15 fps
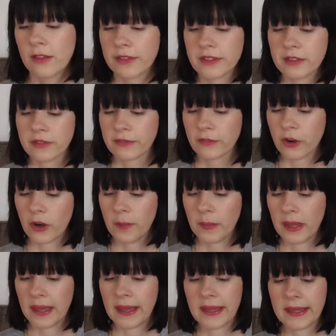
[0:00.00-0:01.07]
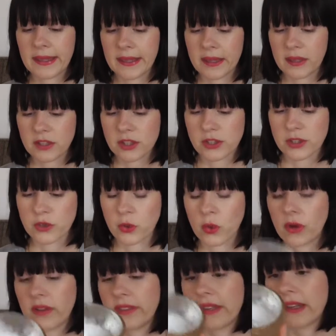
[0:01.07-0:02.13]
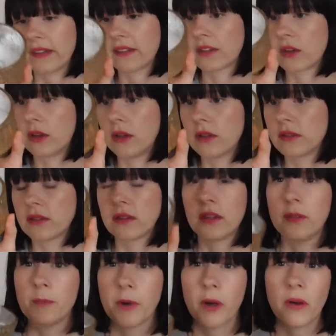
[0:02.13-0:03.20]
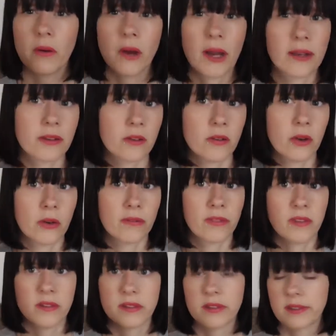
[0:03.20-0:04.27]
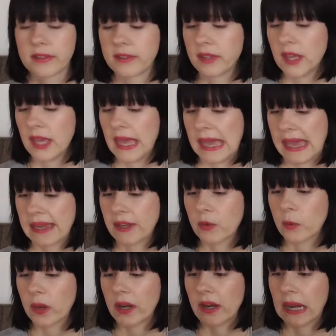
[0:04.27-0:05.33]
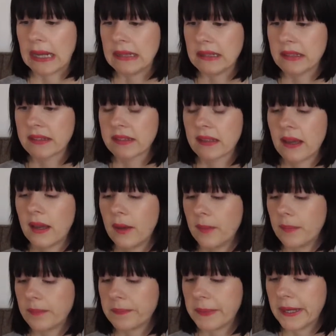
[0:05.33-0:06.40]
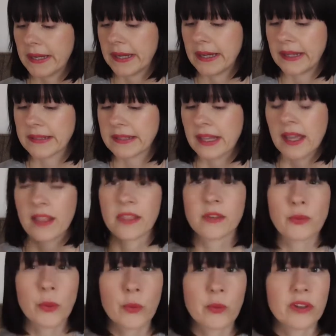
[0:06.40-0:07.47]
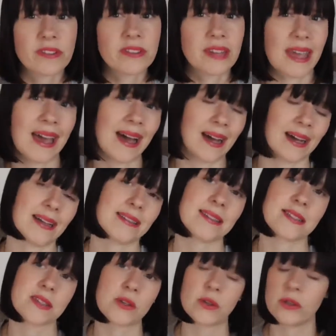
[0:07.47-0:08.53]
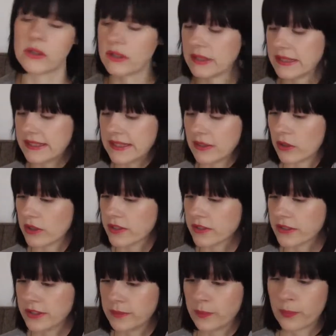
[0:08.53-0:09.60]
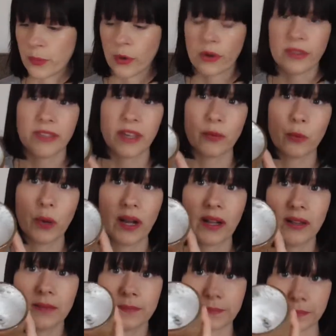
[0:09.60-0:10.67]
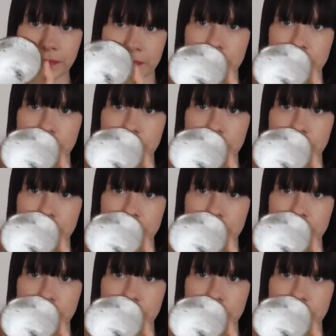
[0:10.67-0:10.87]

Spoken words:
This is from a store that is called Depot. I don't know if this is anywhere else, but this one wasn't as good. It also didn't burn that well.